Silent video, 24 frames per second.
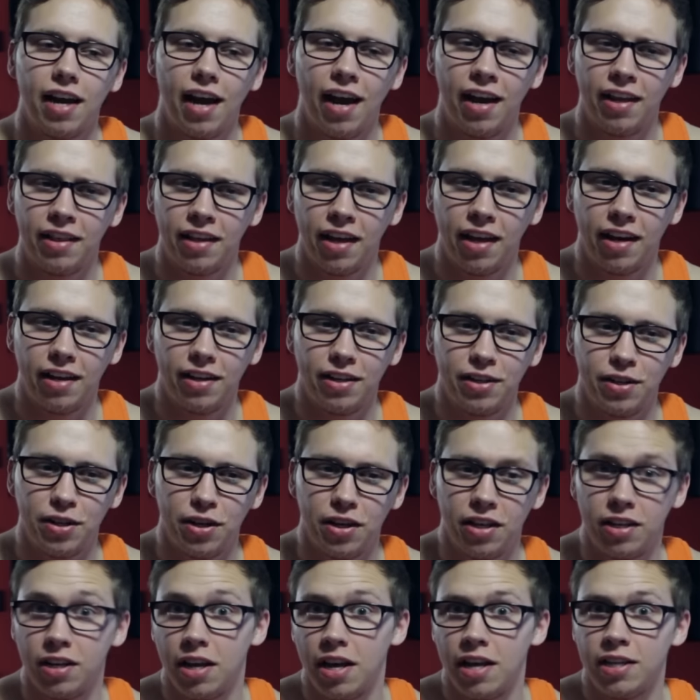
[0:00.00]
and that
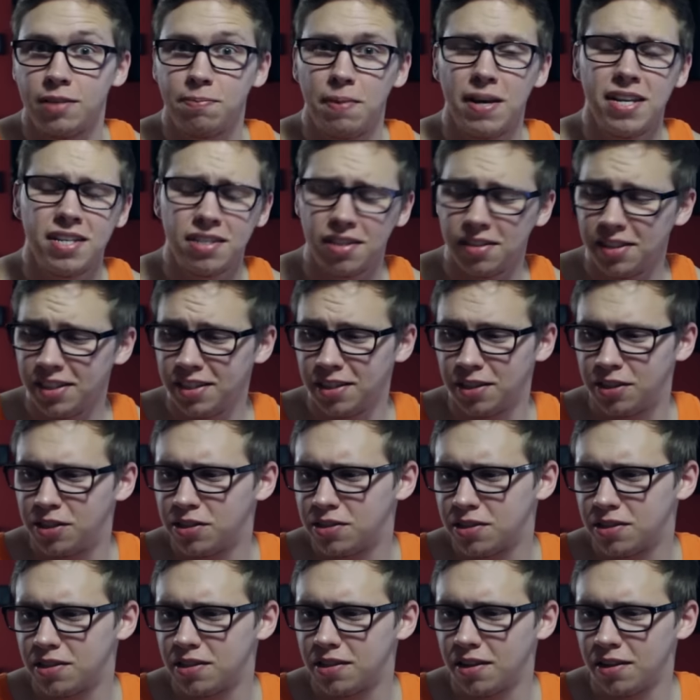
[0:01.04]
it's basically
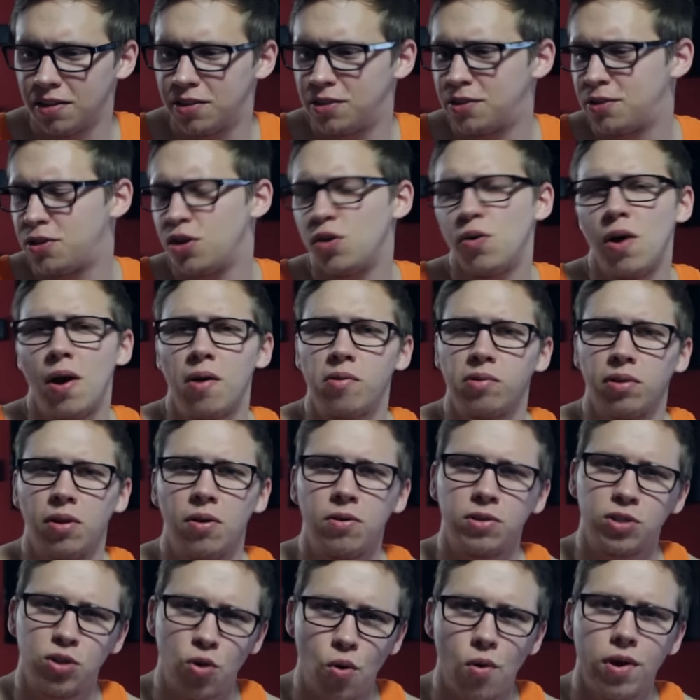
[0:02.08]
just a 2-hour
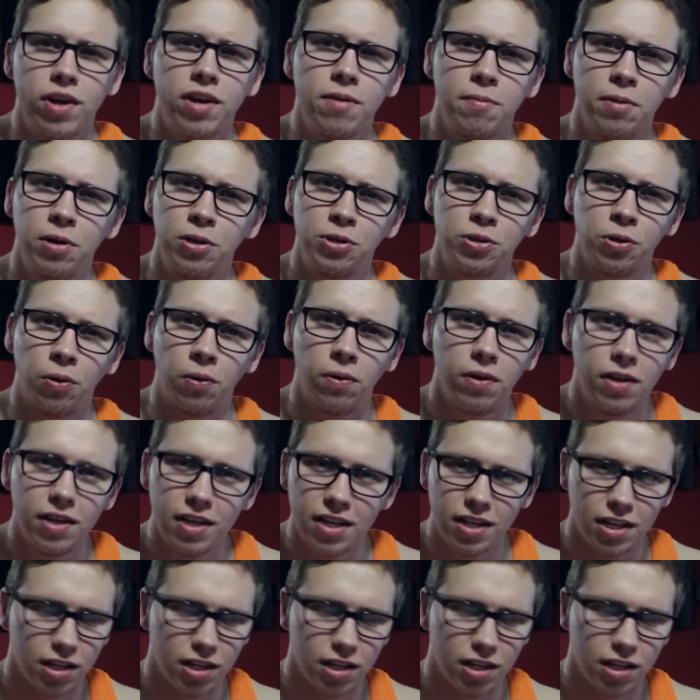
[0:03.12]
long toy commercial